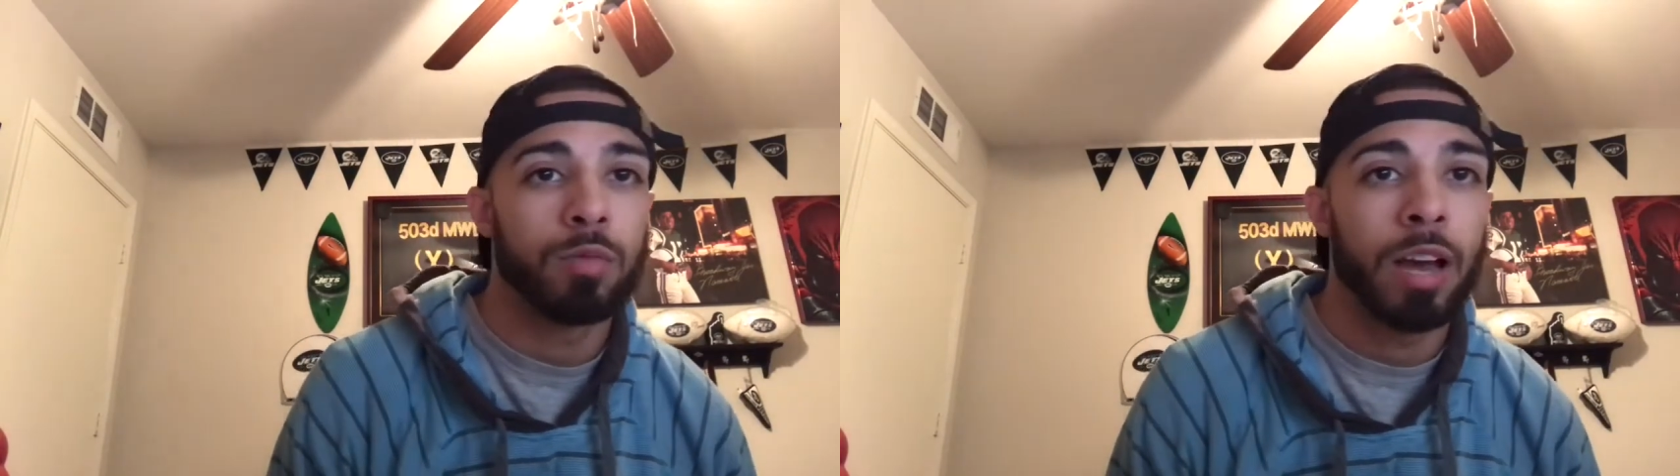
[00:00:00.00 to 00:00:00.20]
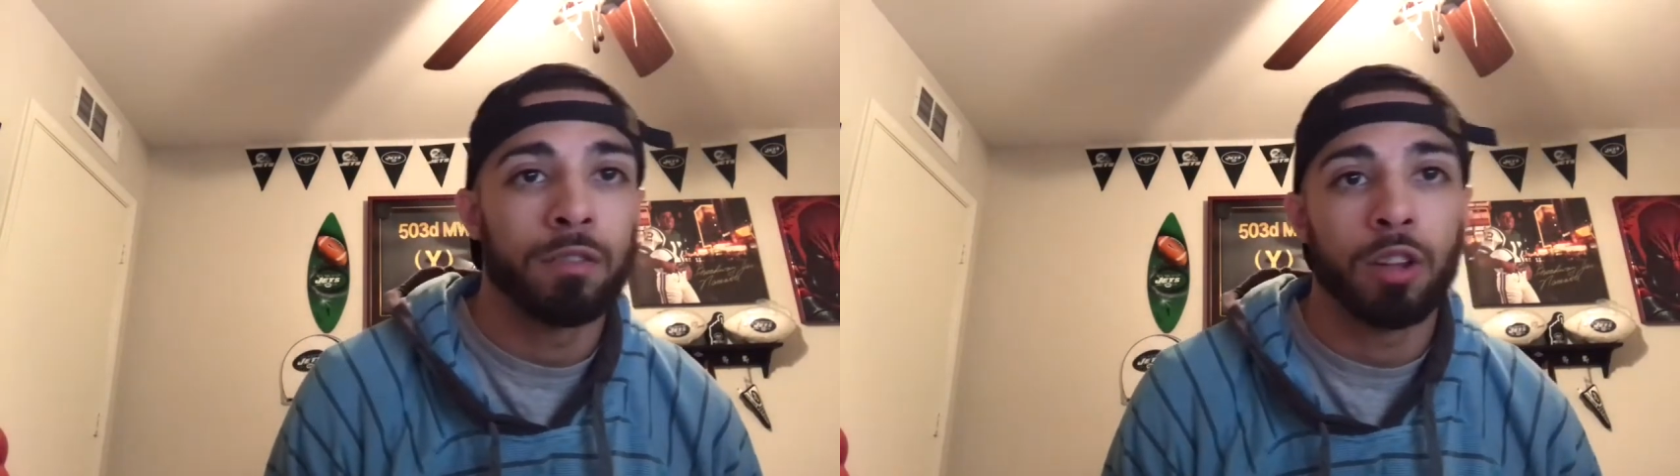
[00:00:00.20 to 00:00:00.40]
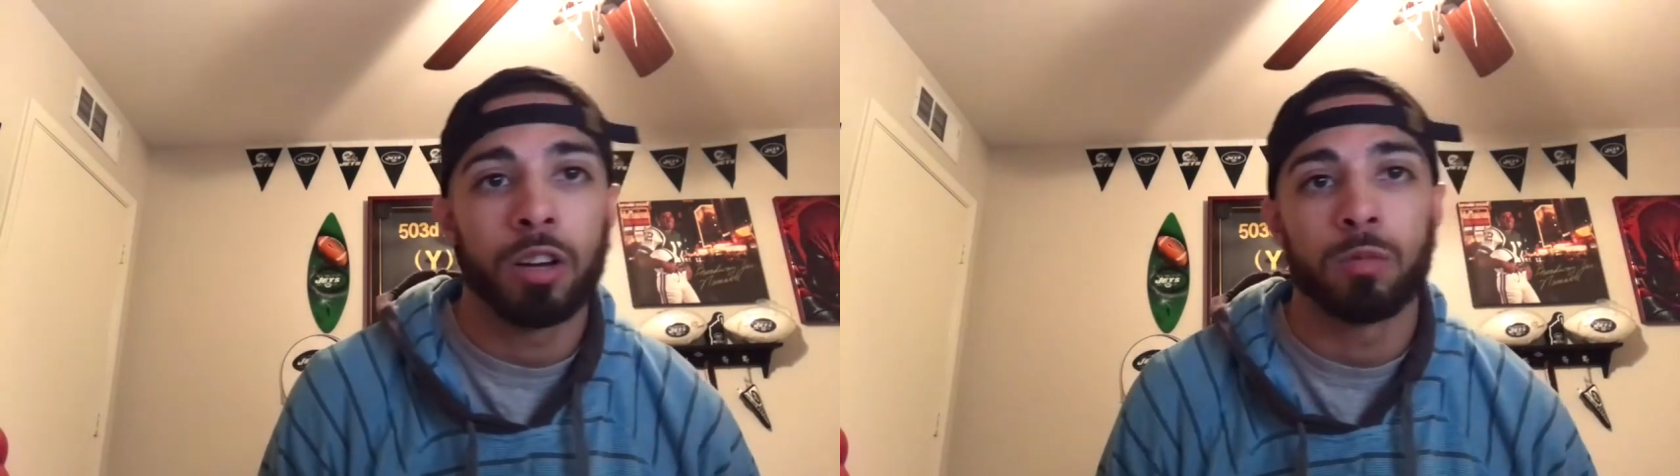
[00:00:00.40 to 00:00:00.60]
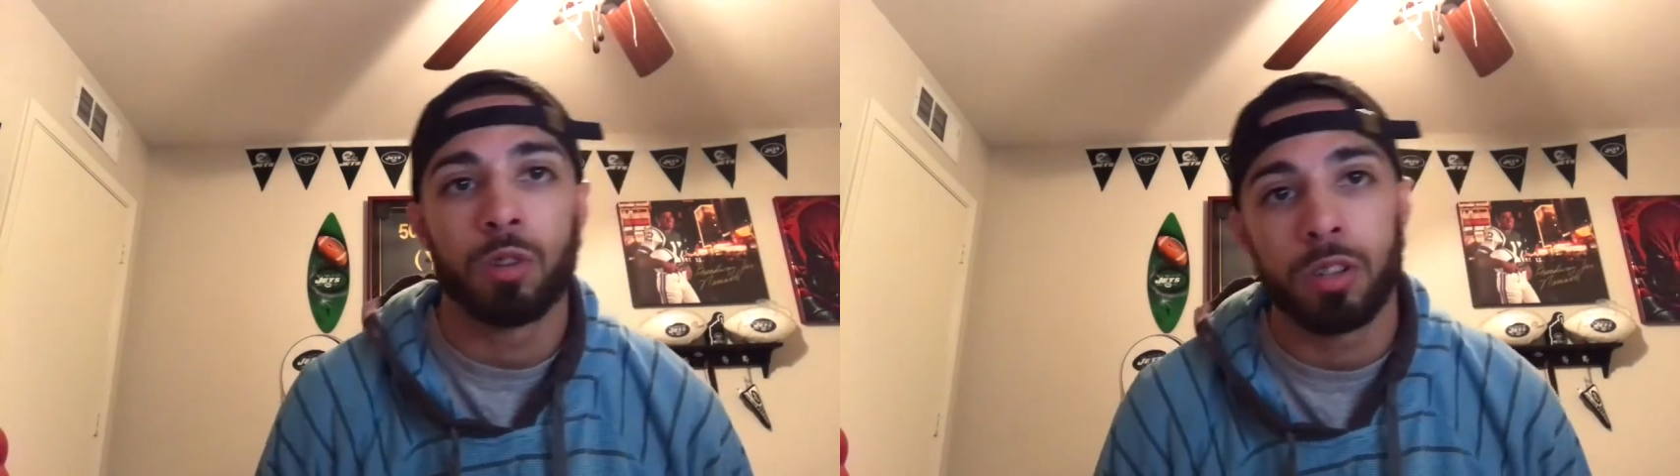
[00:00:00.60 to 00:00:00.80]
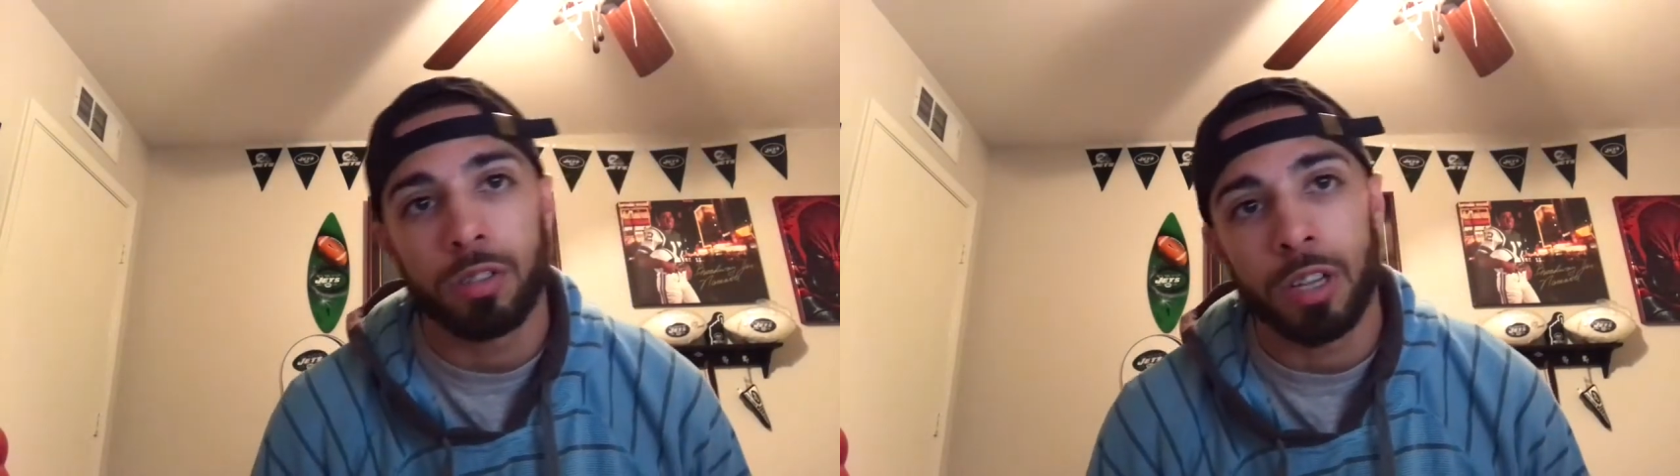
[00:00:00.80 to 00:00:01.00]
we have long
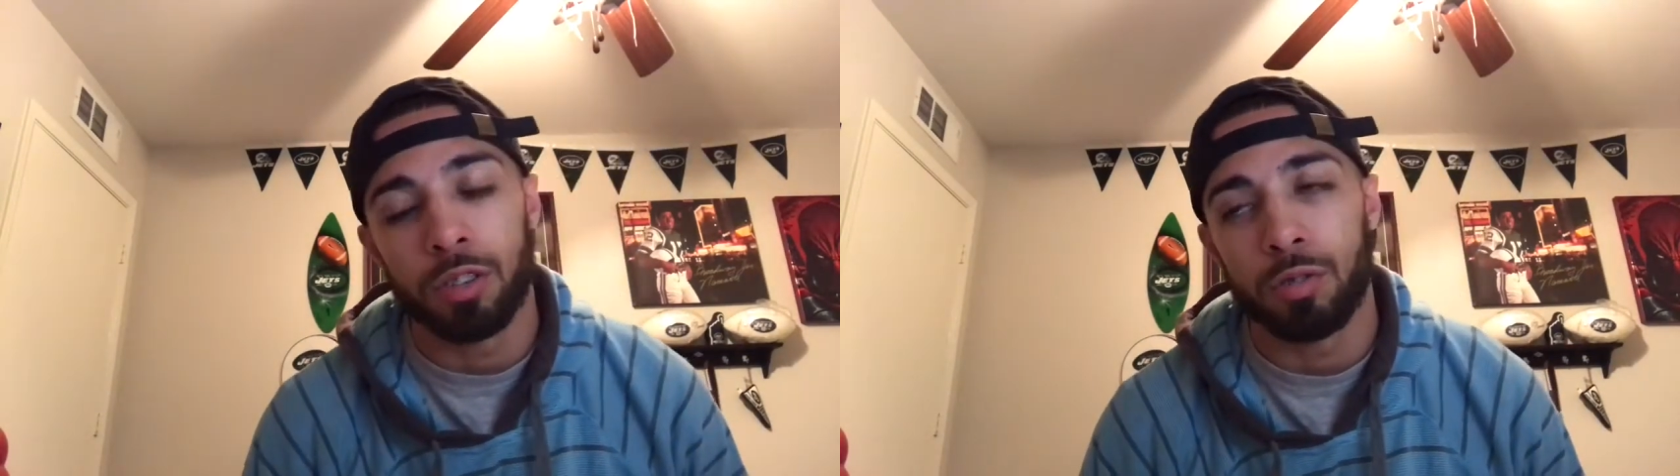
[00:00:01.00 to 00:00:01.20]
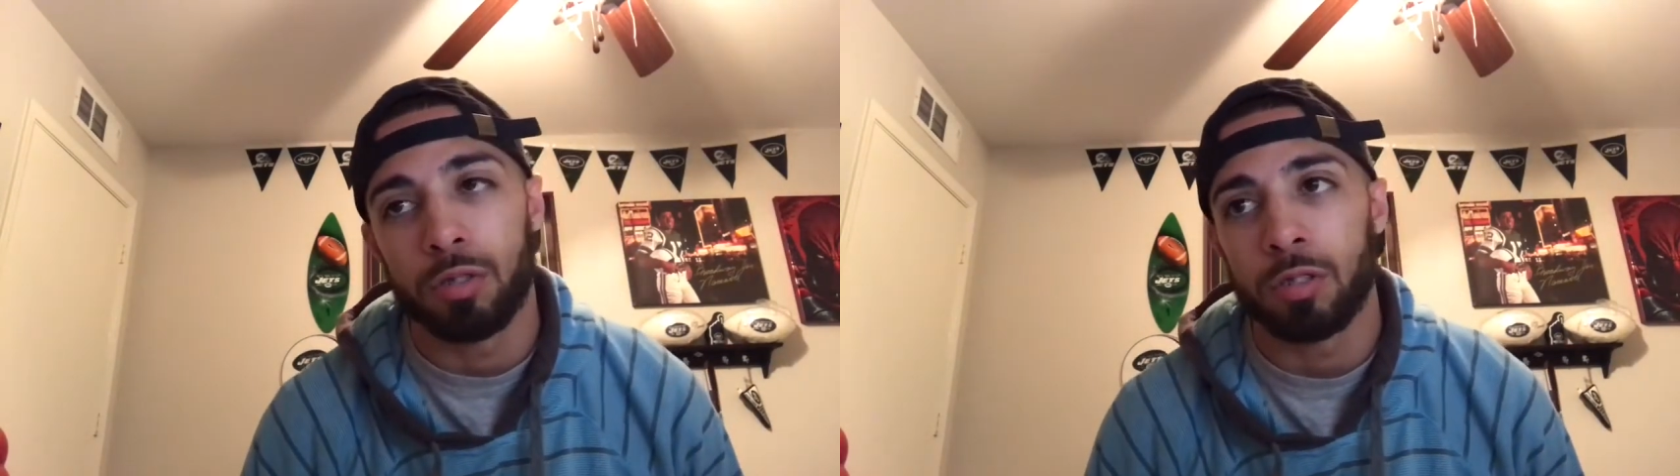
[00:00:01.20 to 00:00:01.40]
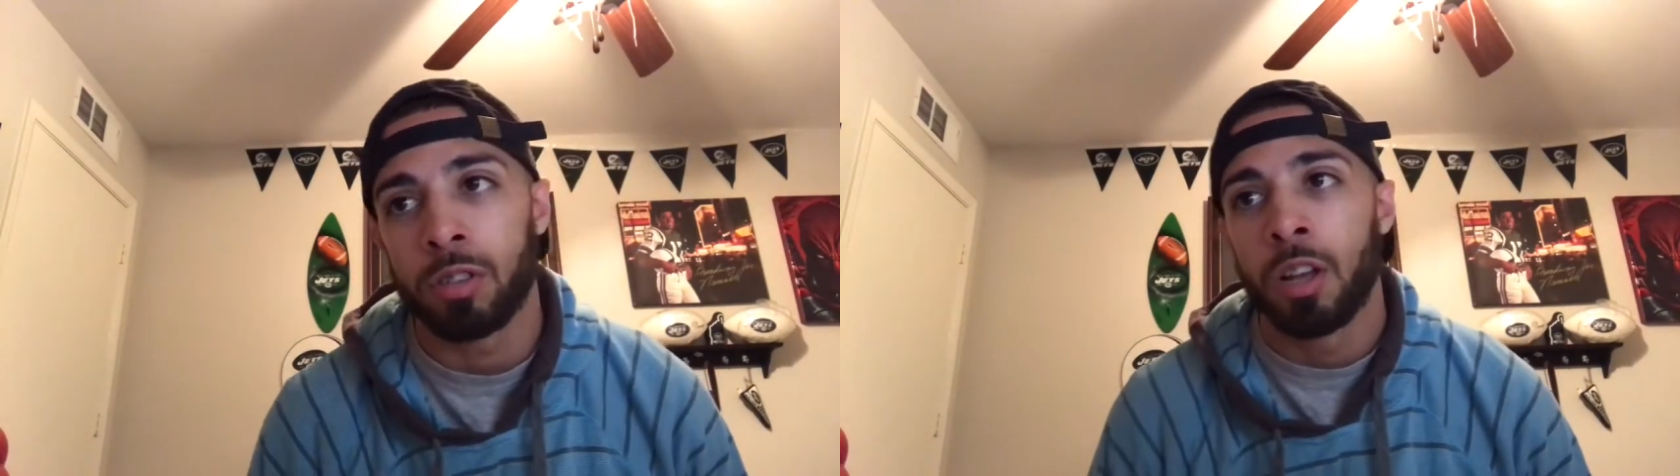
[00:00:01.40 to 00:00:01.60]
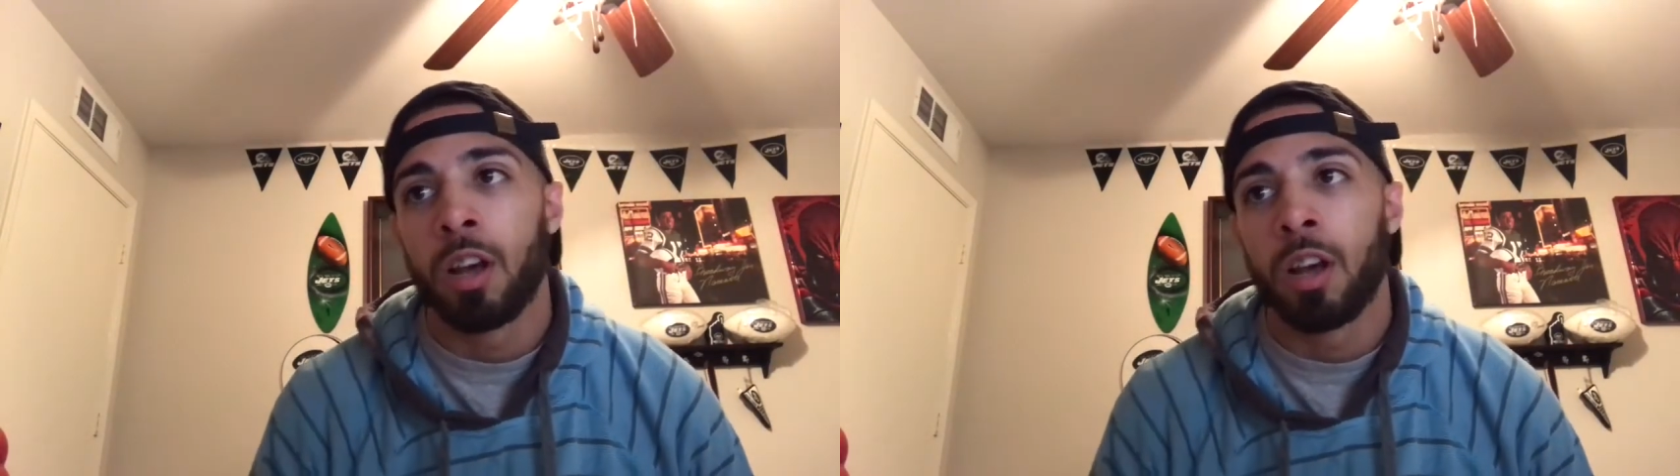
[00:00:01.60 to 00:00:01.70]
work schedules,